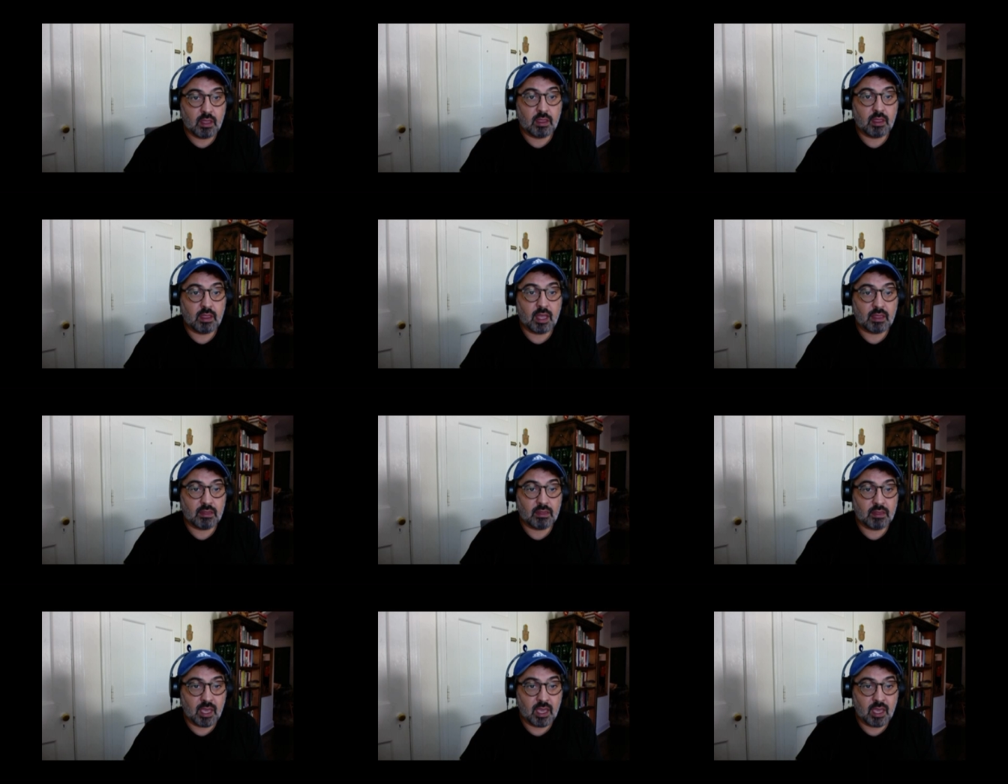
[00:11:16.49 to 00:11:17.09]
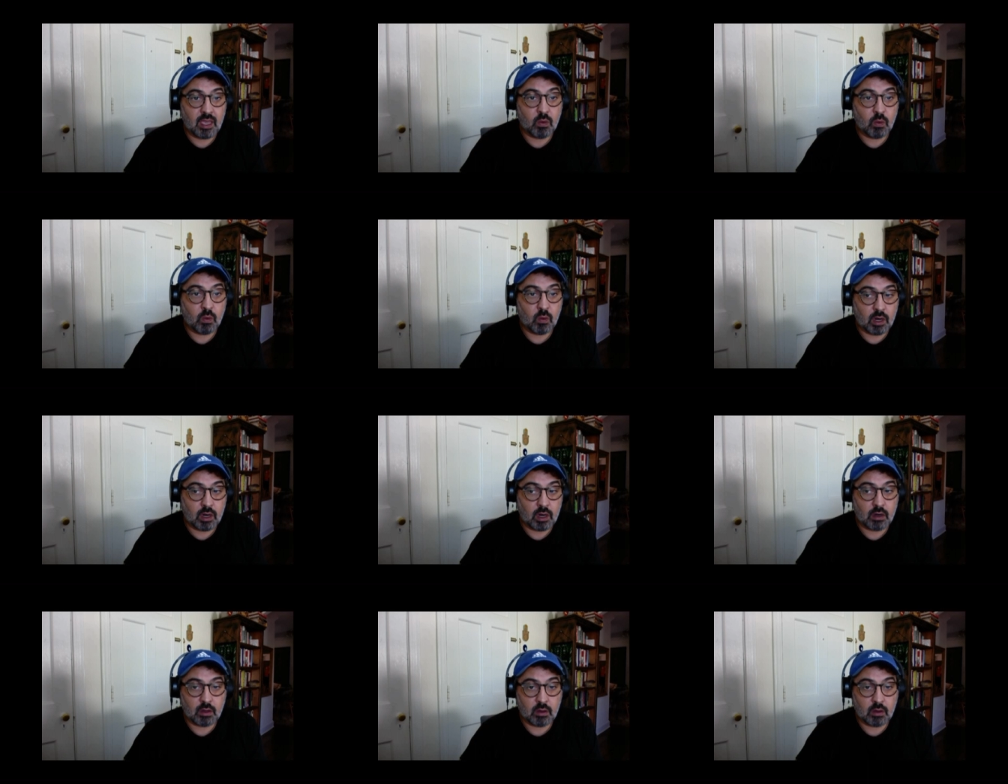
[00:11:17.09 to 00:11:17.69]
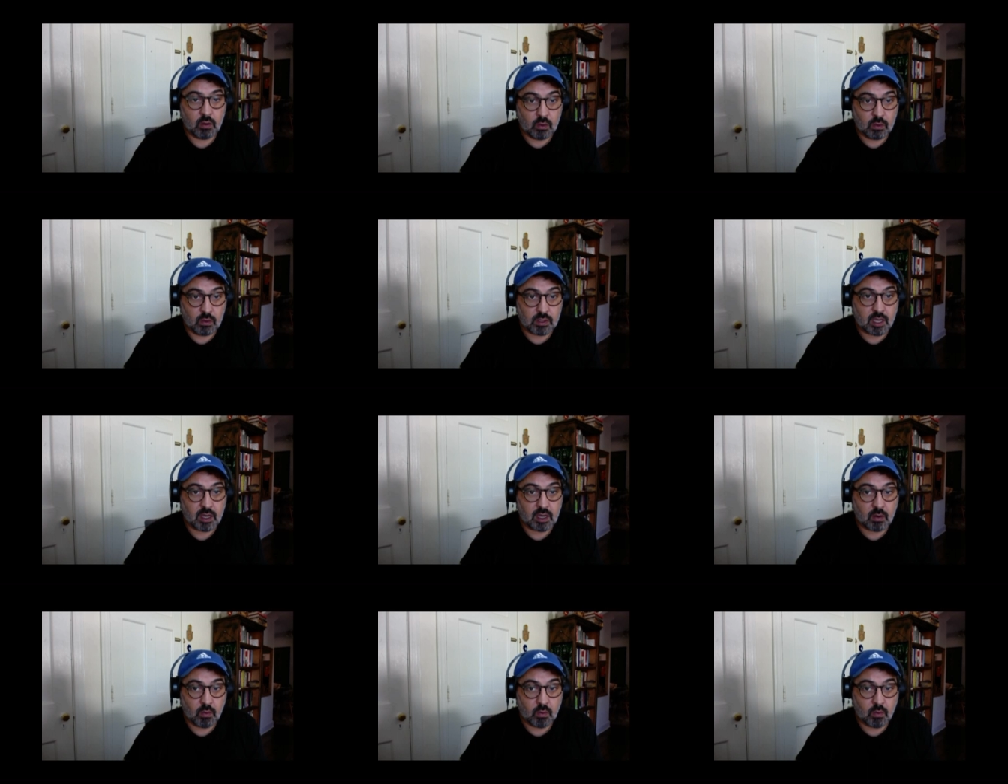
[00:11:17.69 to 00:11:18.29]
that they were
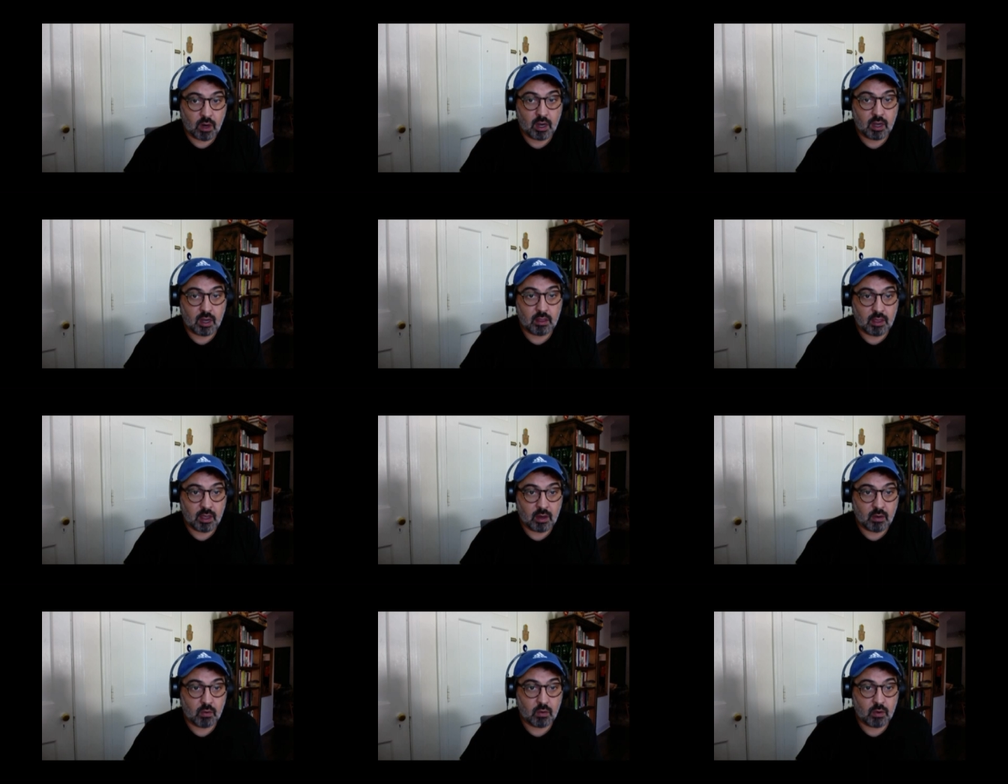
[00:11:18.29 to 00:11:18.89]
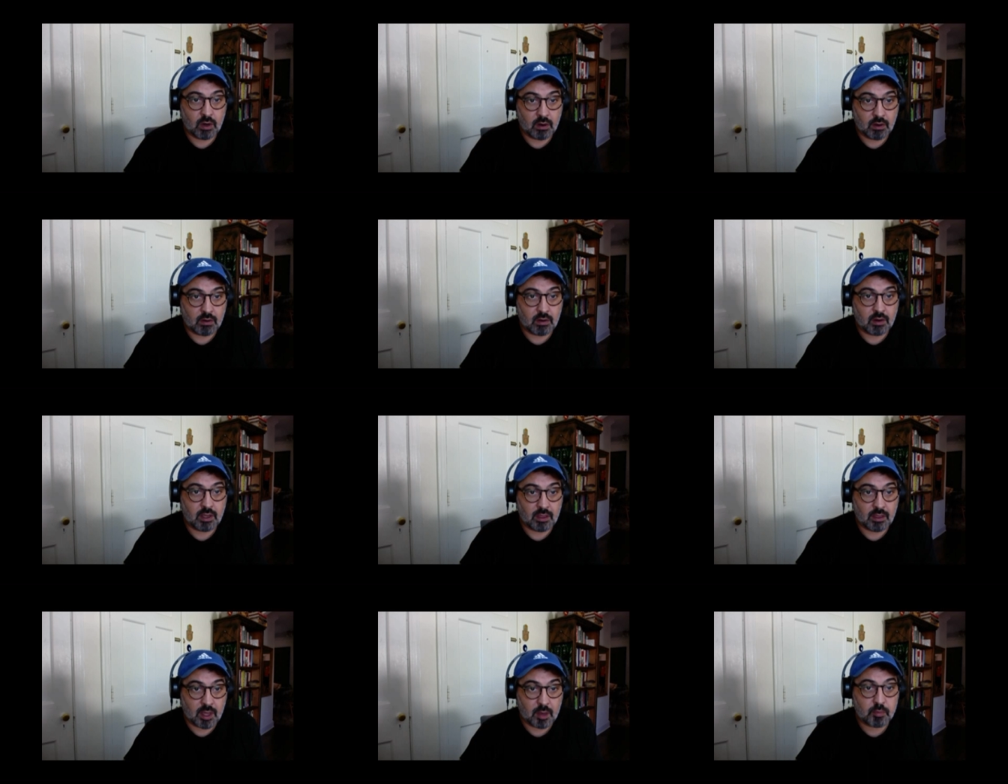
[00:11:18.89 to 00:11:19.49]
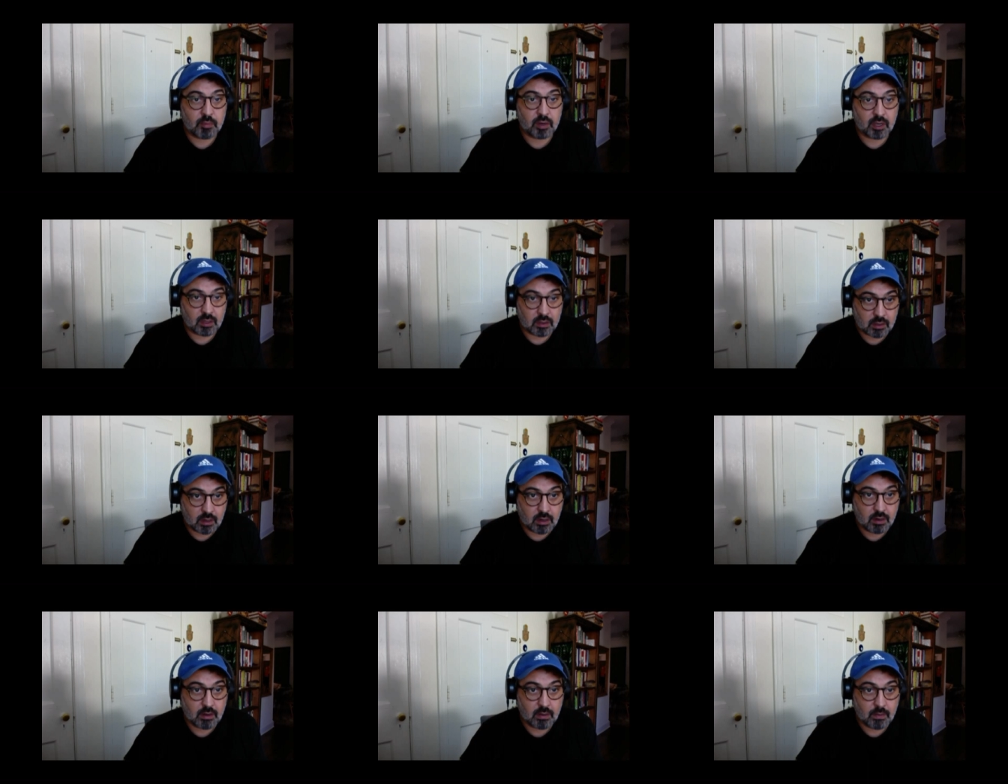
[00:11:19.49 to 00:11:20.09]
using while they were in the
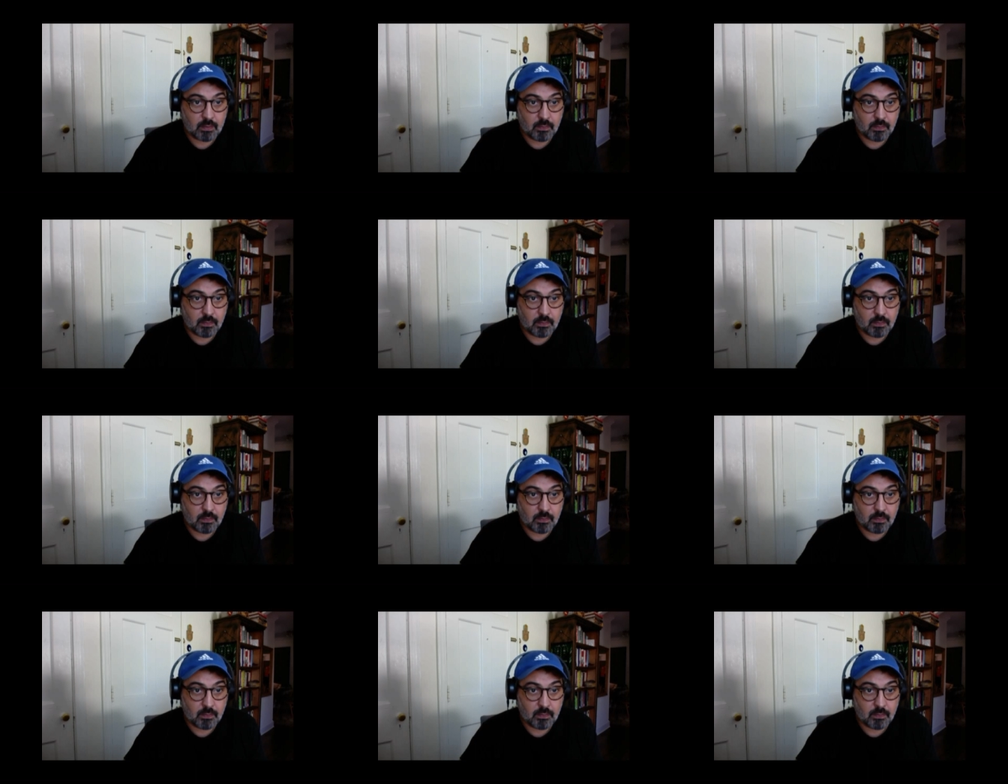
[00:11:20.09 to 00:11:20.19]
prison.